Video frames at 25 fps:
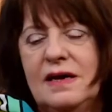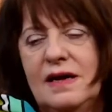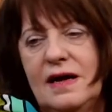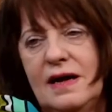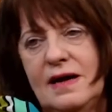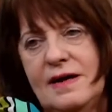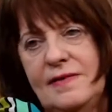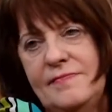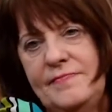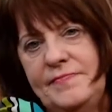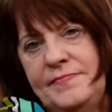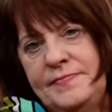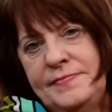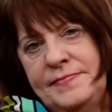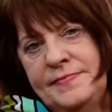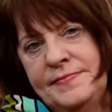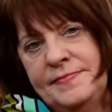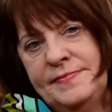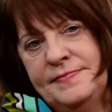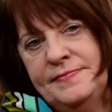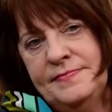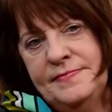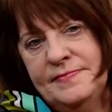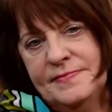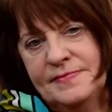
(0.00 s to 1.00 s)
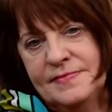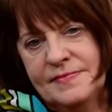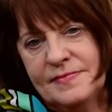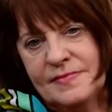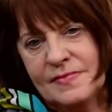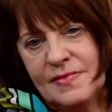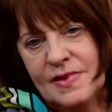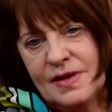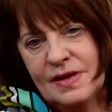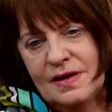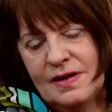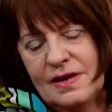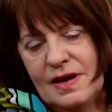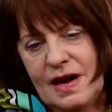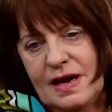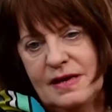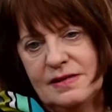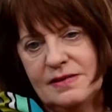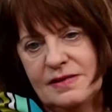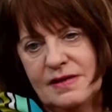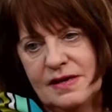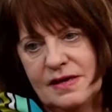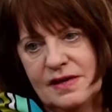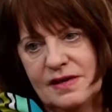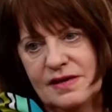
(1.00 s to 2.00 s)
I
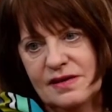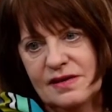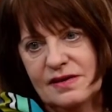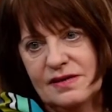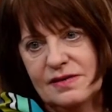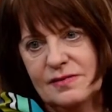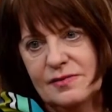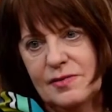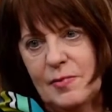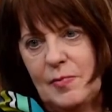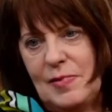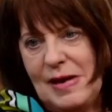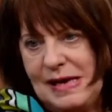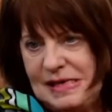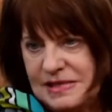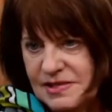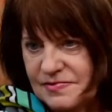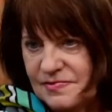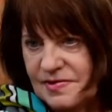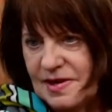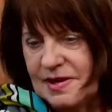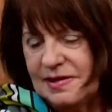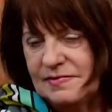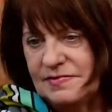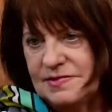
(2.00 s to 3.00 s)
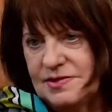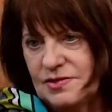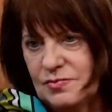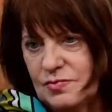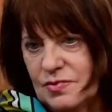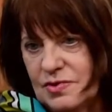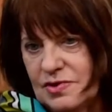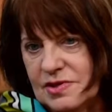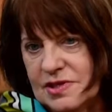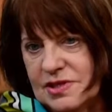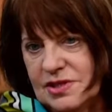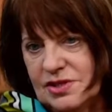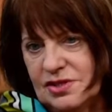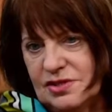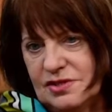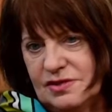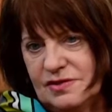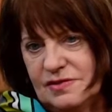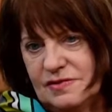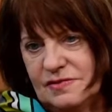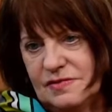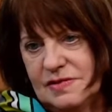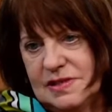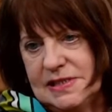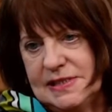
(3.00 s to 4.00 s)
think the pace of life is one
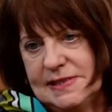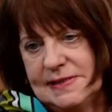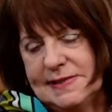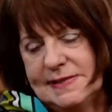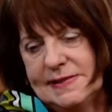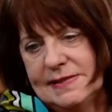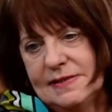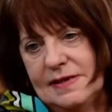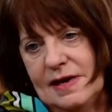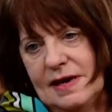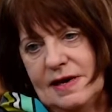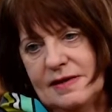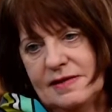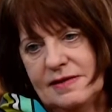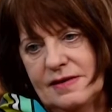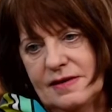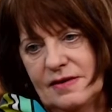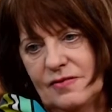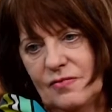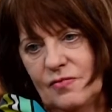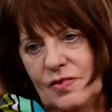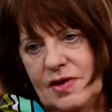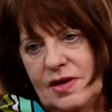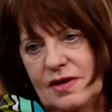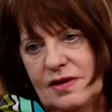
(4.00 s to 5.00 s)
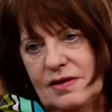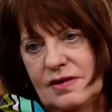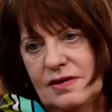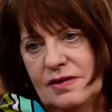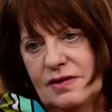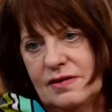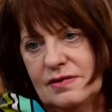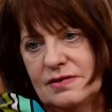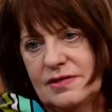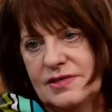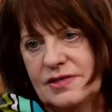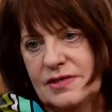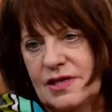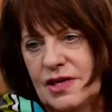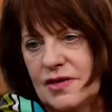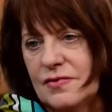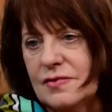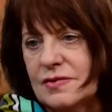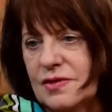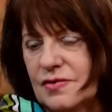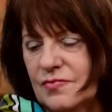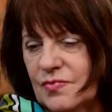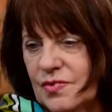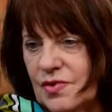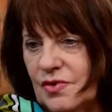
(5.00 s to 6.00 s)
issue. I think we are
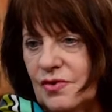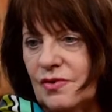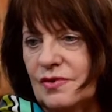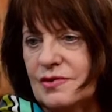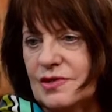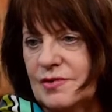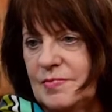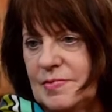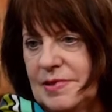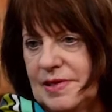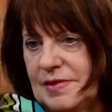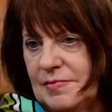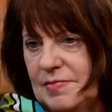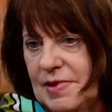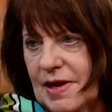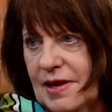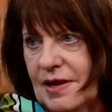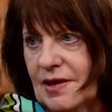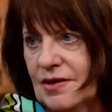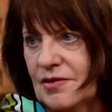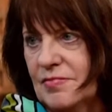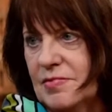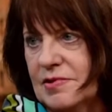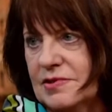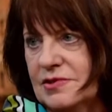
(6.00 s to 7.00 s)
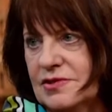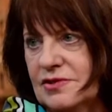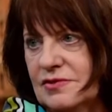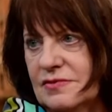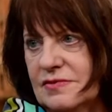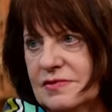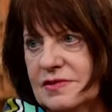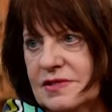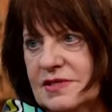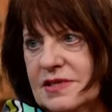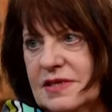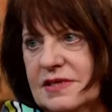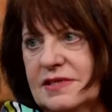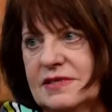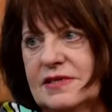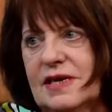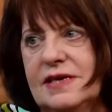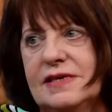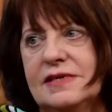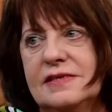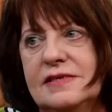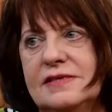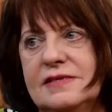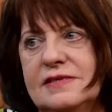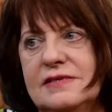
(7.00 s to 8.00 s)
slower than we ought to be at picking up on children's
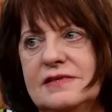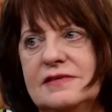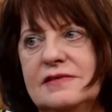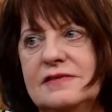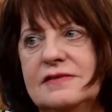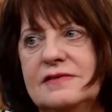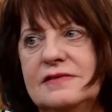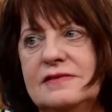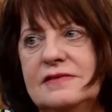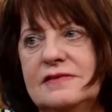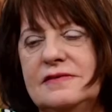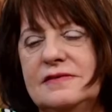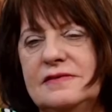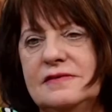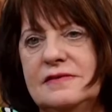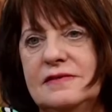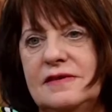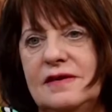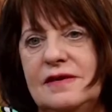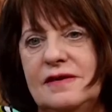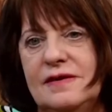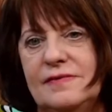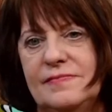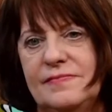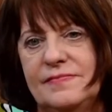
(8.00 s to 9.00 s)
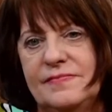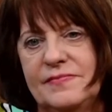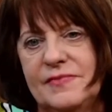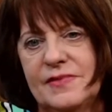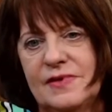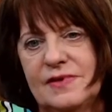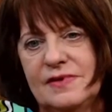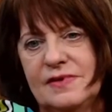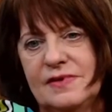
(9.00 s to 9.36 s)
anxieties. I